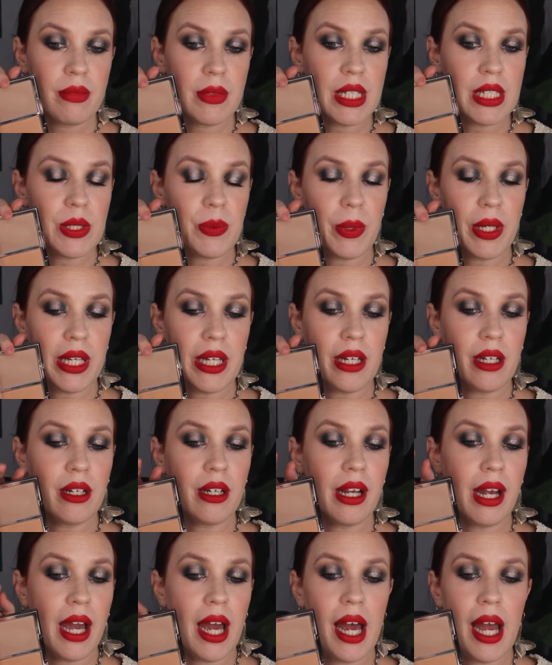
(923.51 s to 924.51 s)
This one
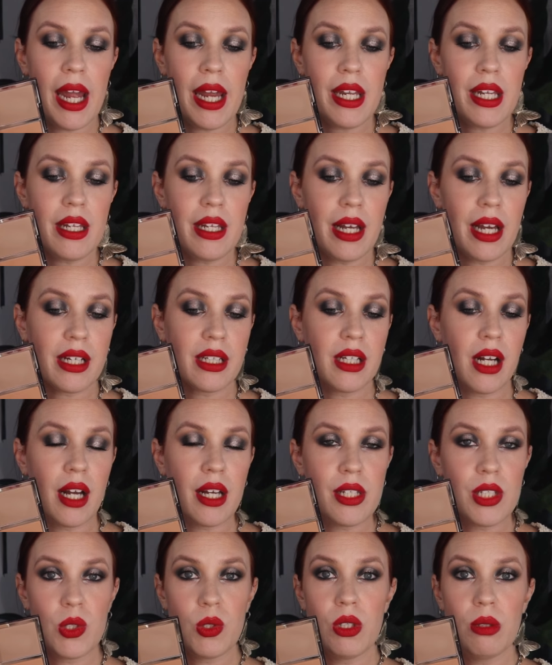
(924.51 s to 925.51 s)
here, I did not
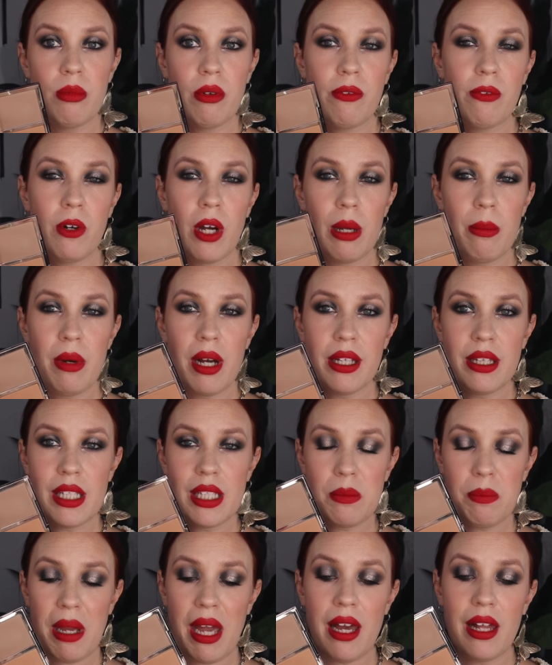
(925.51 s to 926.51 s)
contour before I bought
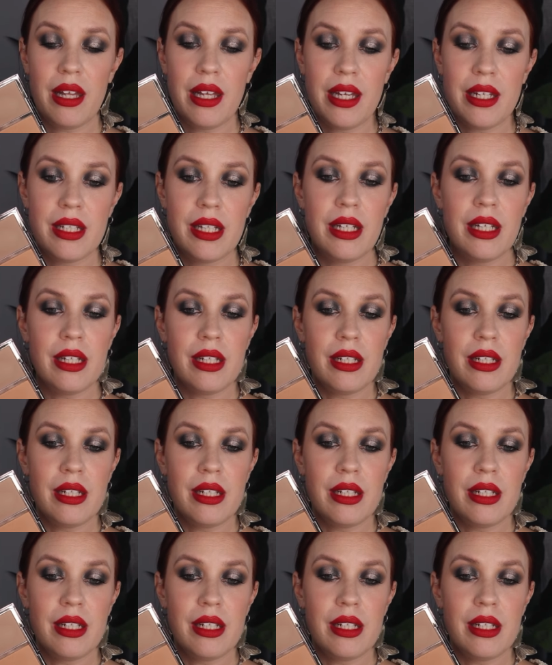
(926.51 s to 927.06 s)
this palette.